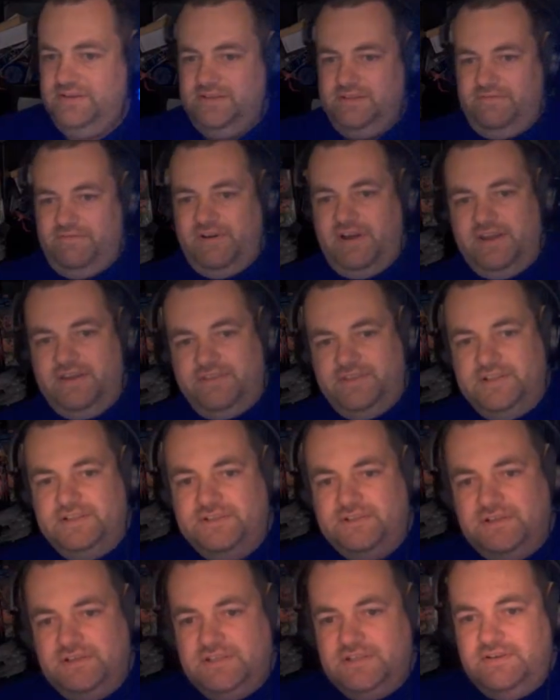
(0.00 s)
Leviathan's
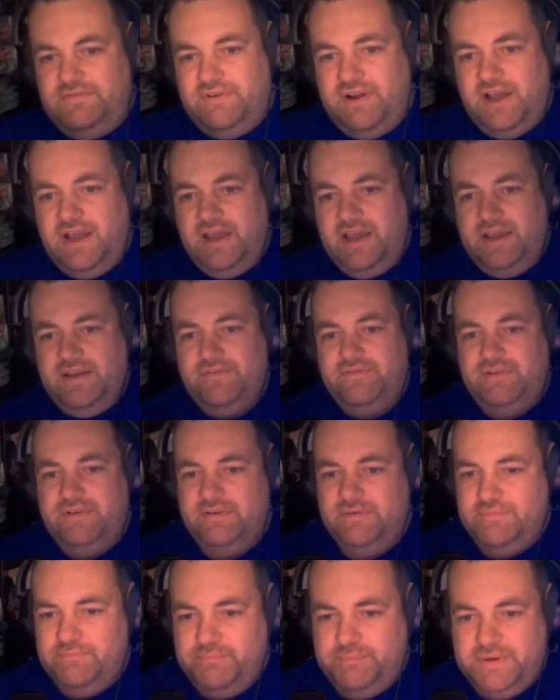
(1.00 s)
going to survive
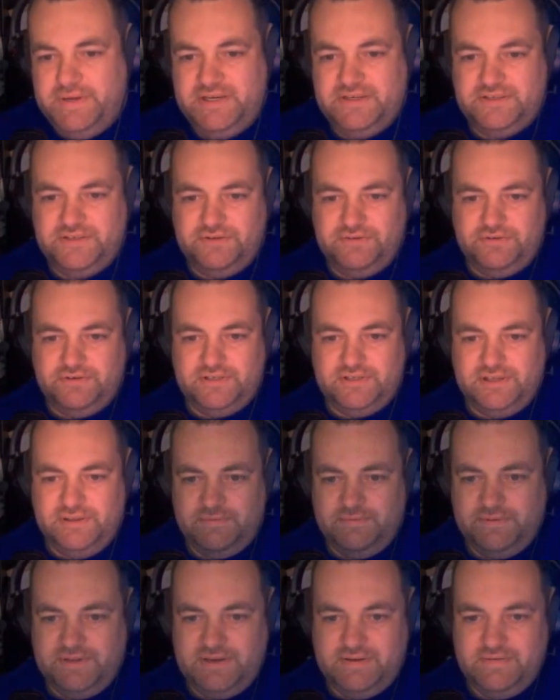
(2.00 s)
and beat you or
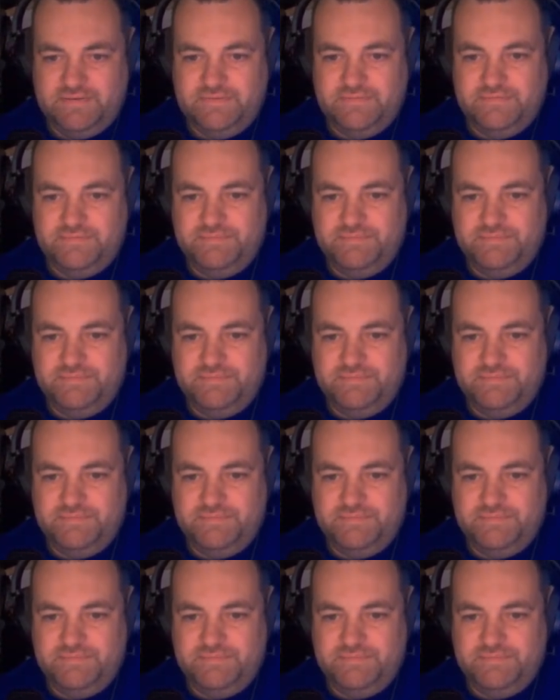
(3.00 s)
something.